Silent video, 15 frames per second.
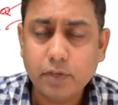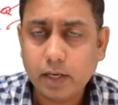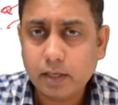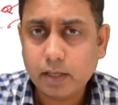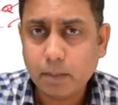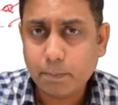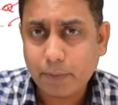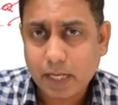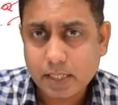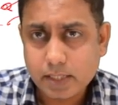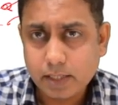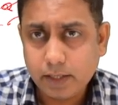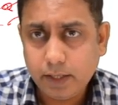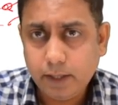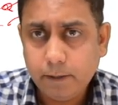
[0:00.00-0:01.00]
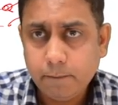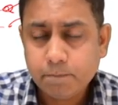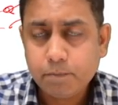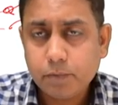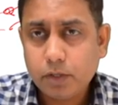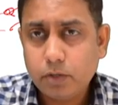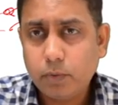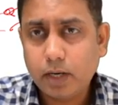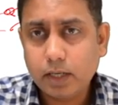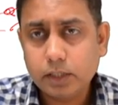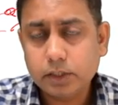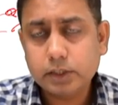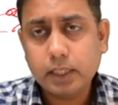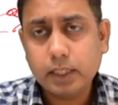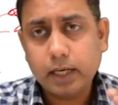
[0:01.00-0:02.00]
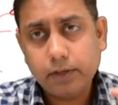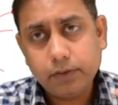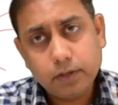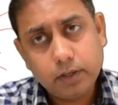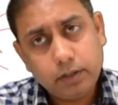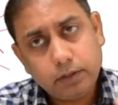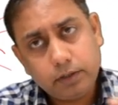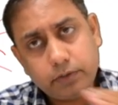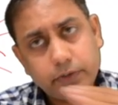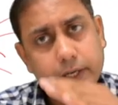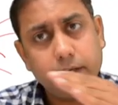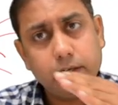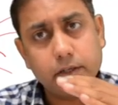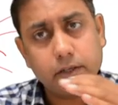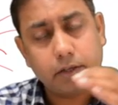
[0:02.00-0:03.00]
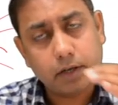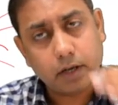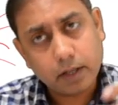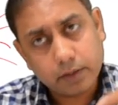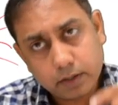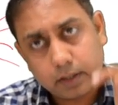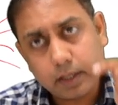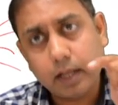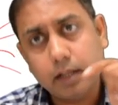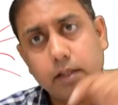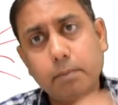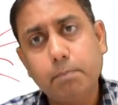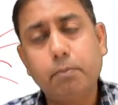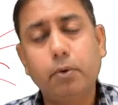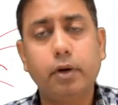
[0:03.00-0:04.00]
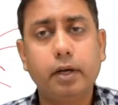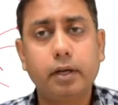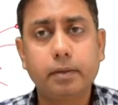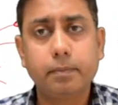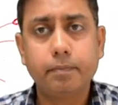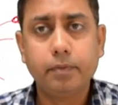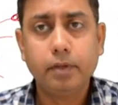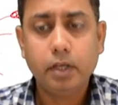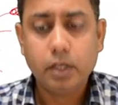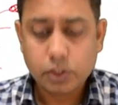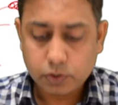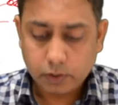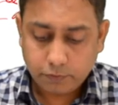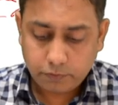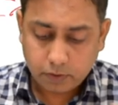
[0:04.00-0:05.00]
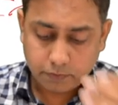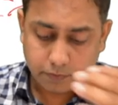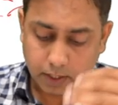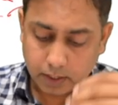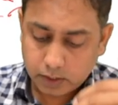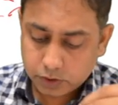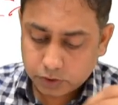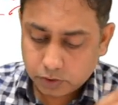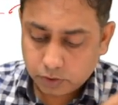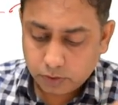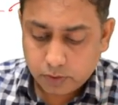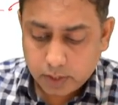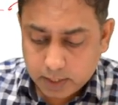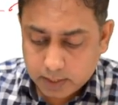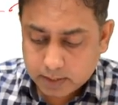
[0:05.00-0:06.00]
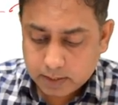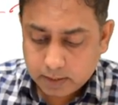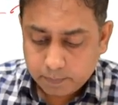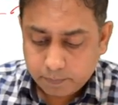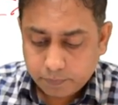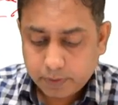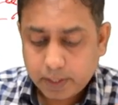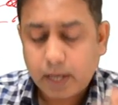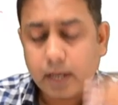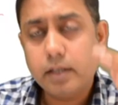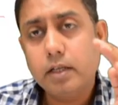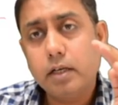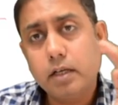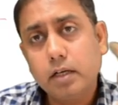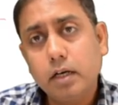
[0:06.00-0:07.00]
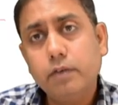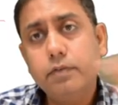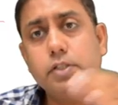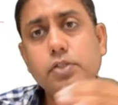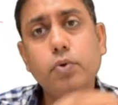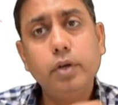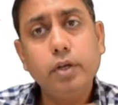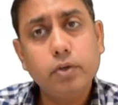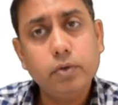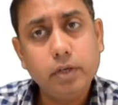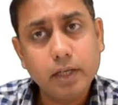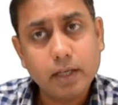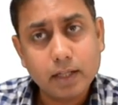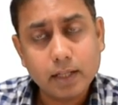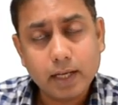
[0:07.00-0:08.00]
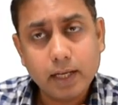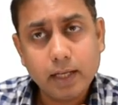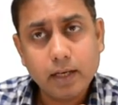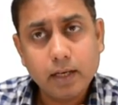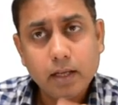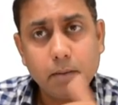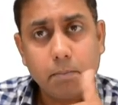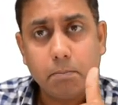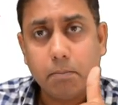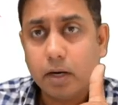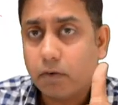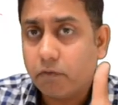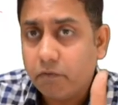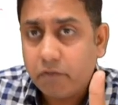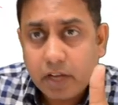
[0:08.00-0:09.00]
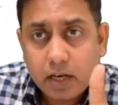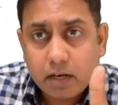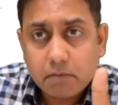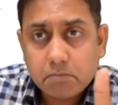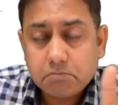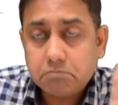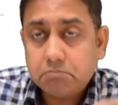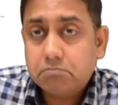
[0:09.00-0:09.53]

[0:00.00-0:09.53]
that capacity to understand the trend rather than the point. So if you have understood this, that the curve is going to decline, but when